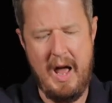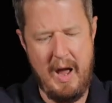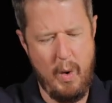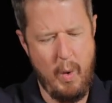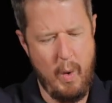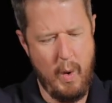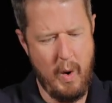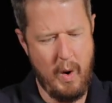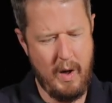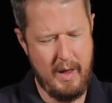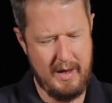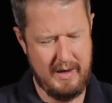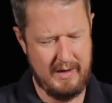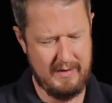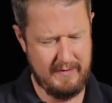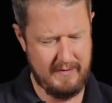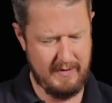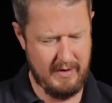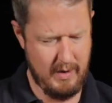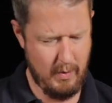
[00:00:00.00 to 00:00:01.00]
Oh, it's
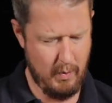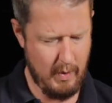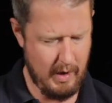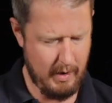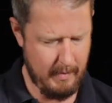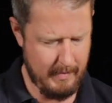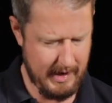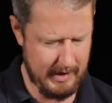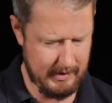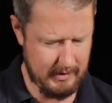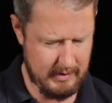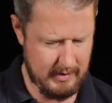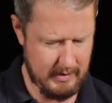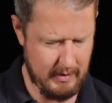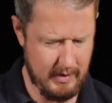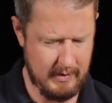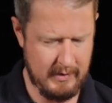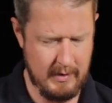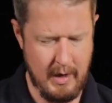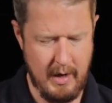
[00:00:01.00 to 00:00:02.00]
very well
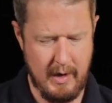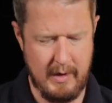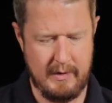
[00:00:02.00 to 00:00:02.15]
magnetized.